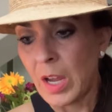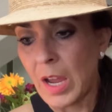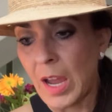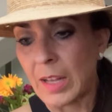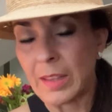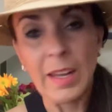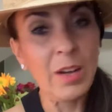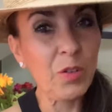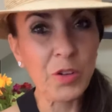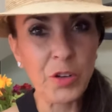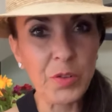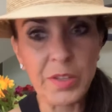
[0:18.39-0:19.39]
And they don't
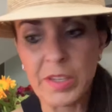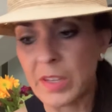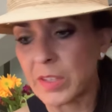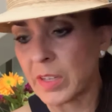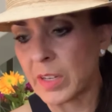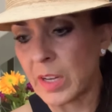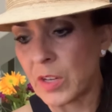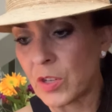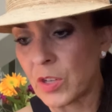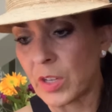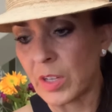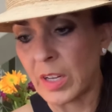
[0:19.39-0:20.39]
know the
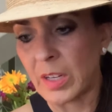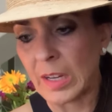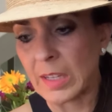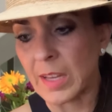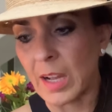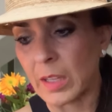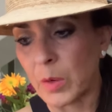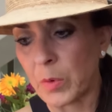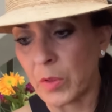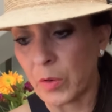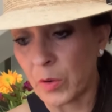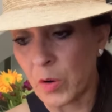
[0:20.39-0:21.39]
destination and exactly where
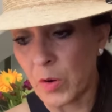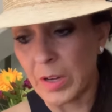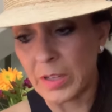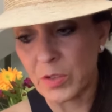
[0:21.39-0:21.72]
they're going.